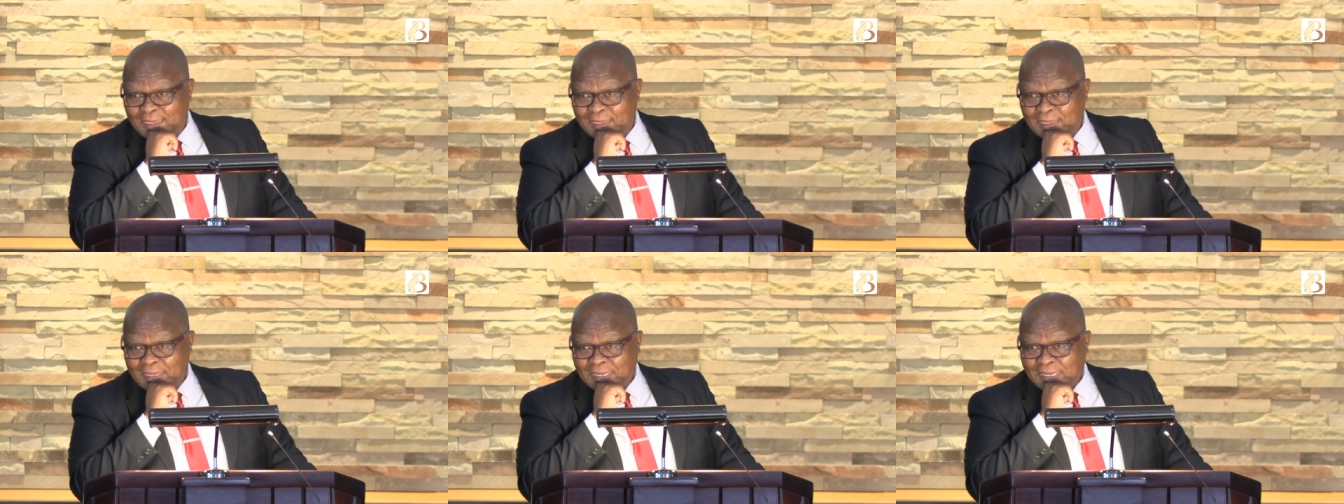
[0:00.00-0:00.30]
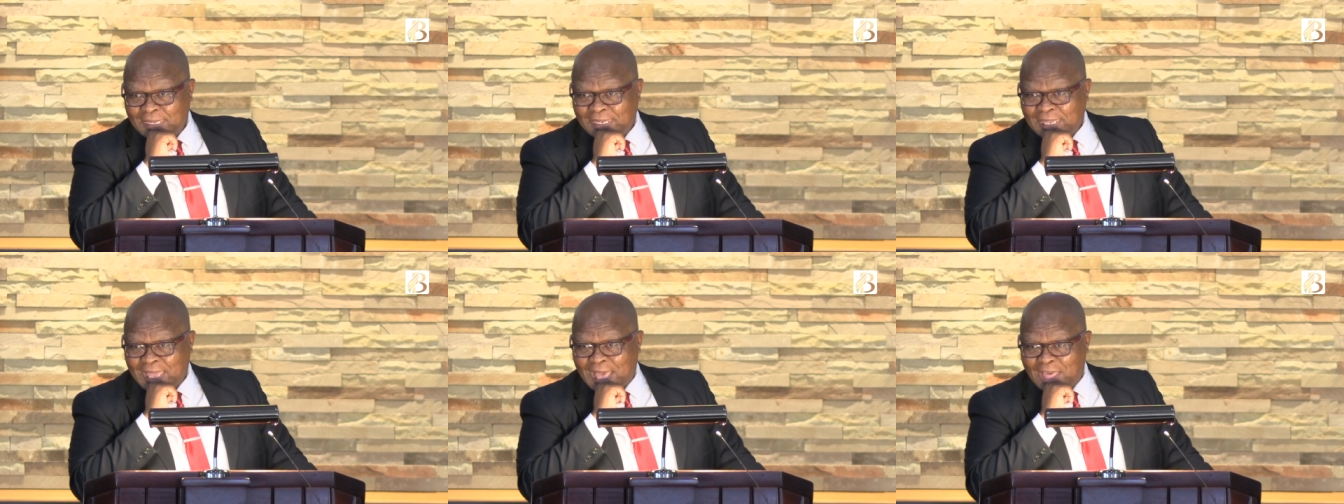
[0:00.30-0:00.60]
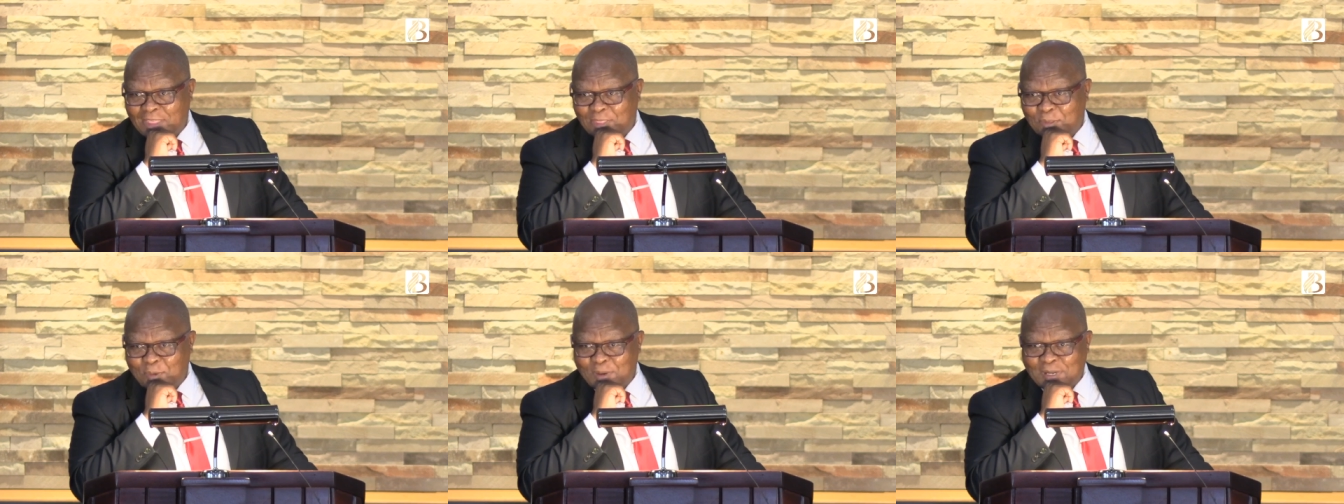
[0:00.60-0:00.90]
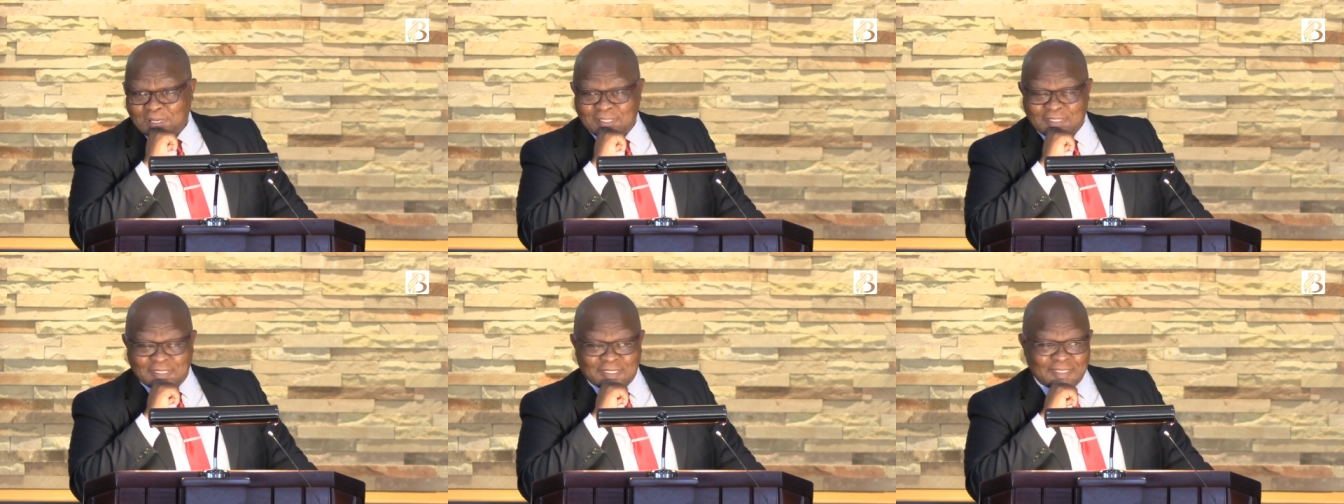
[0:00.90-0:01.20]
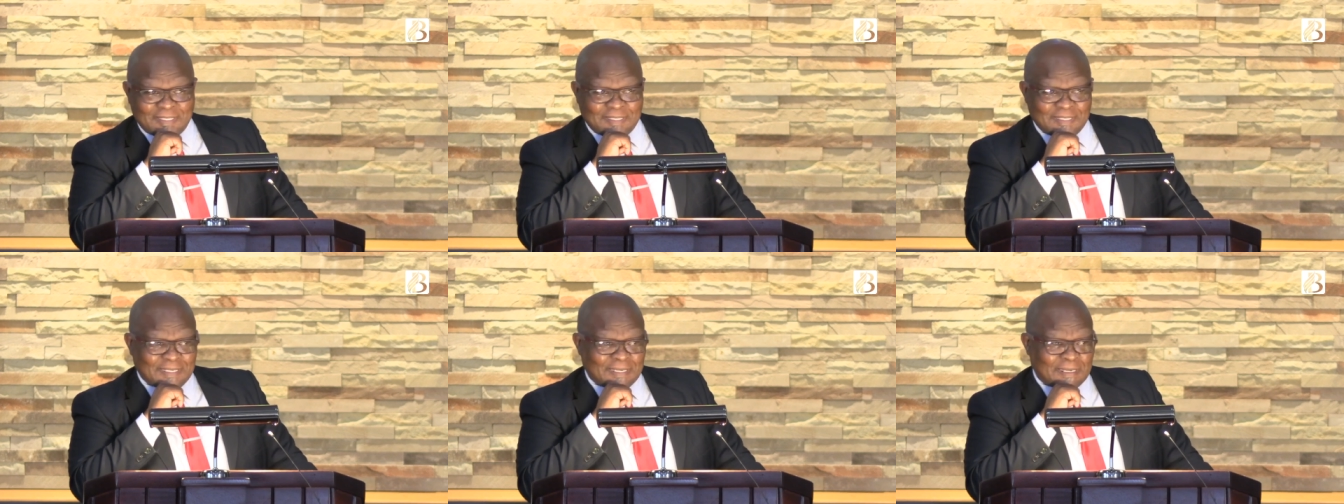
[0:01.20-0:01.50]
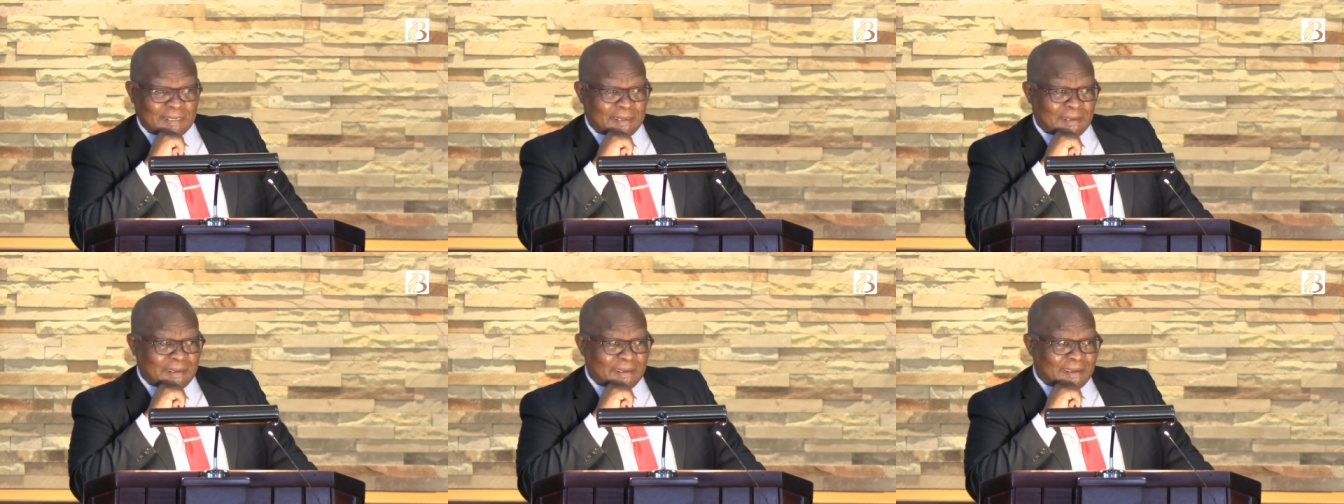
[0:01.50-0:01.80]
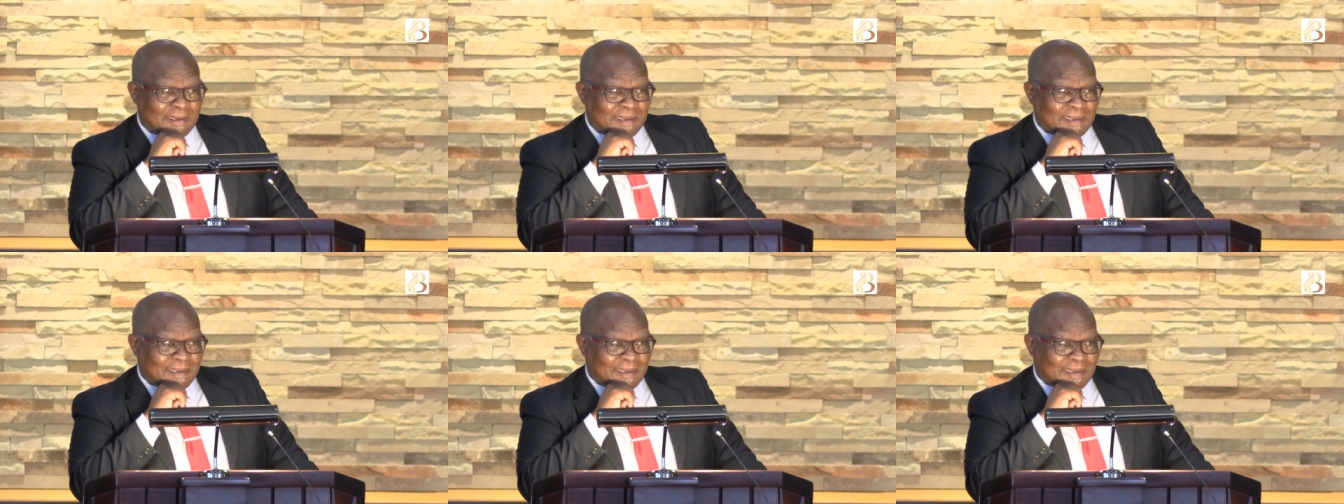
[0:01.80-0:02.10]
In other words,
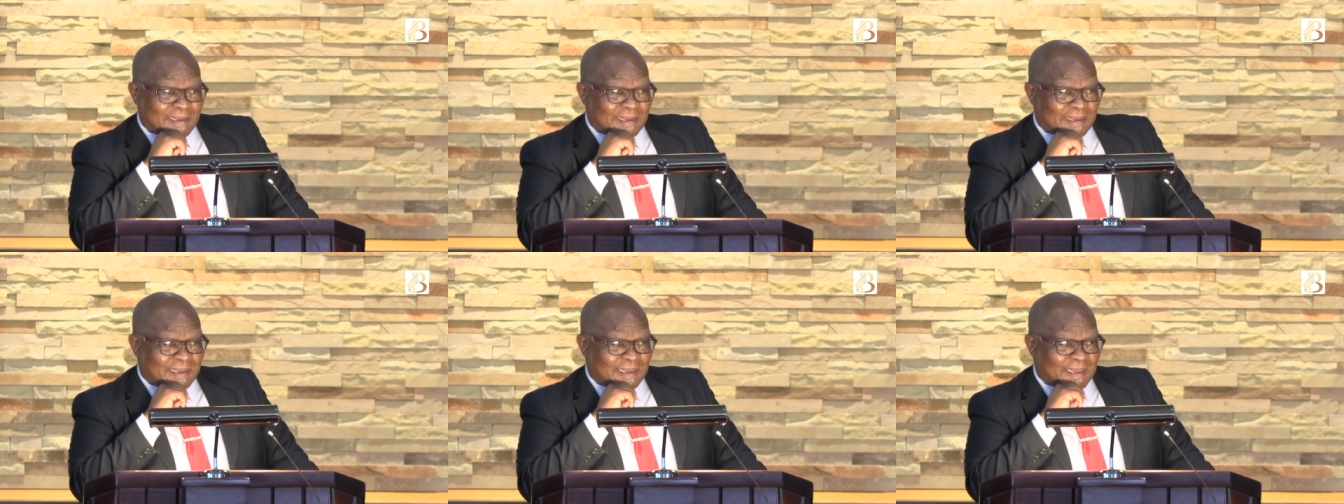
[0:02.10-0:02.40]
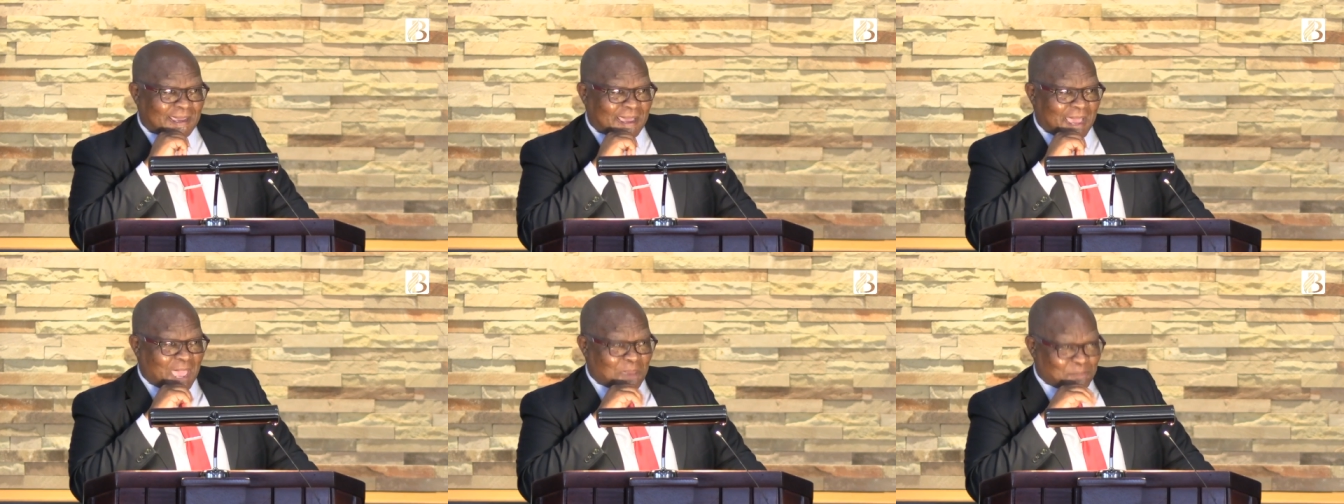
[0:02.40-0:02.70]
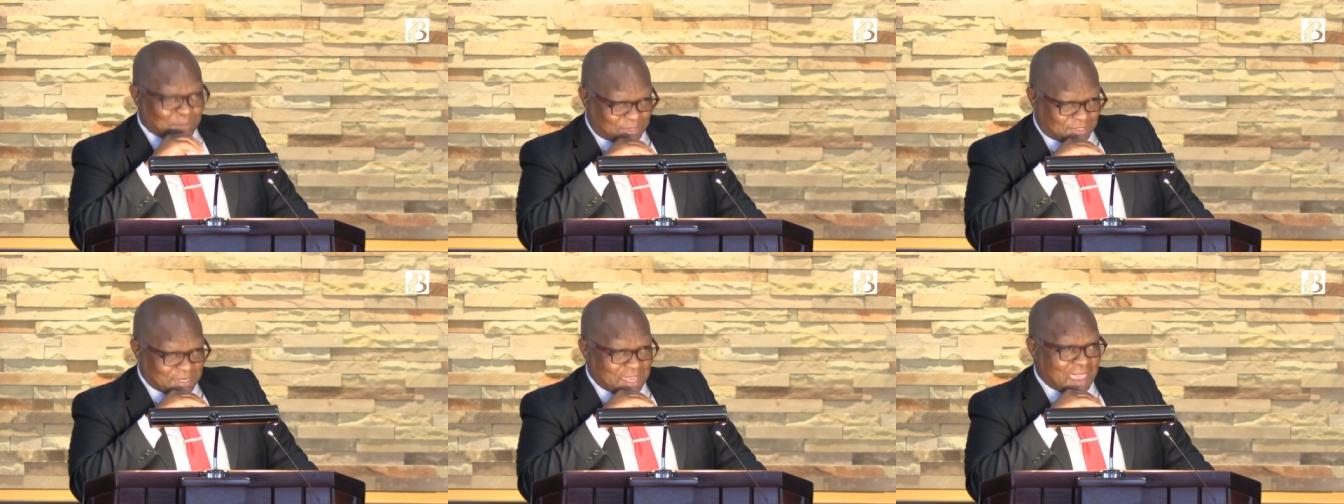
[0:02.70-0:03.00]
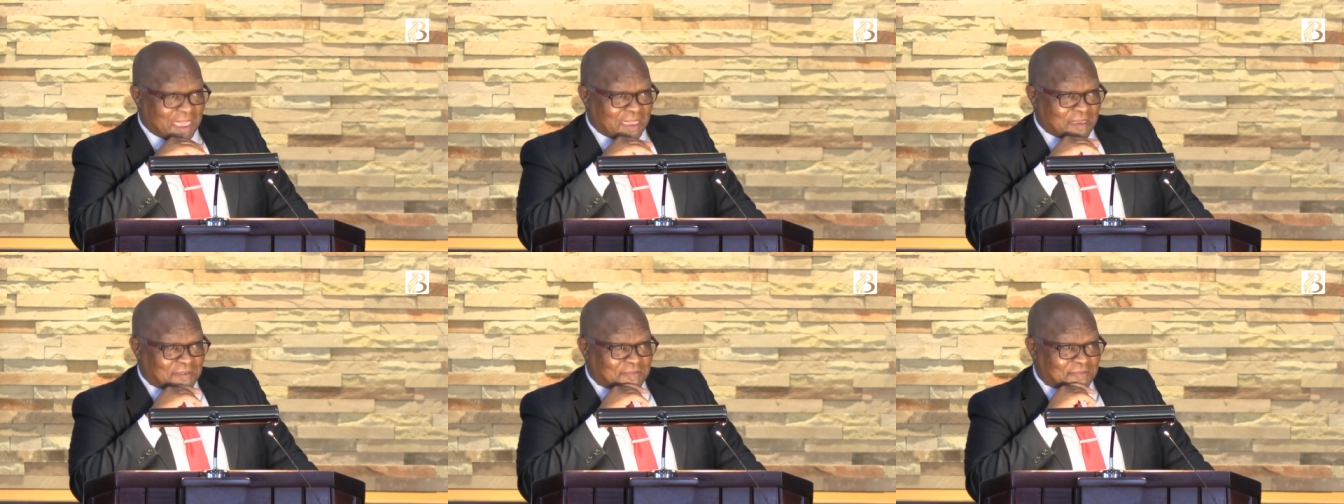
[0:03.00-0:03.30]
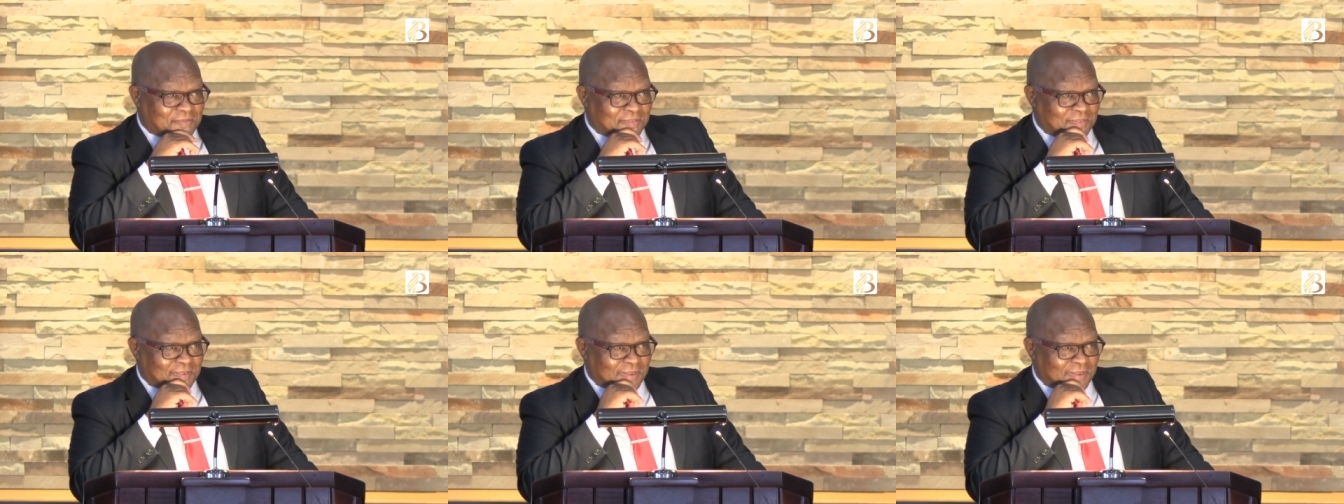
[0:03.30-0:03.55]
I'm safe.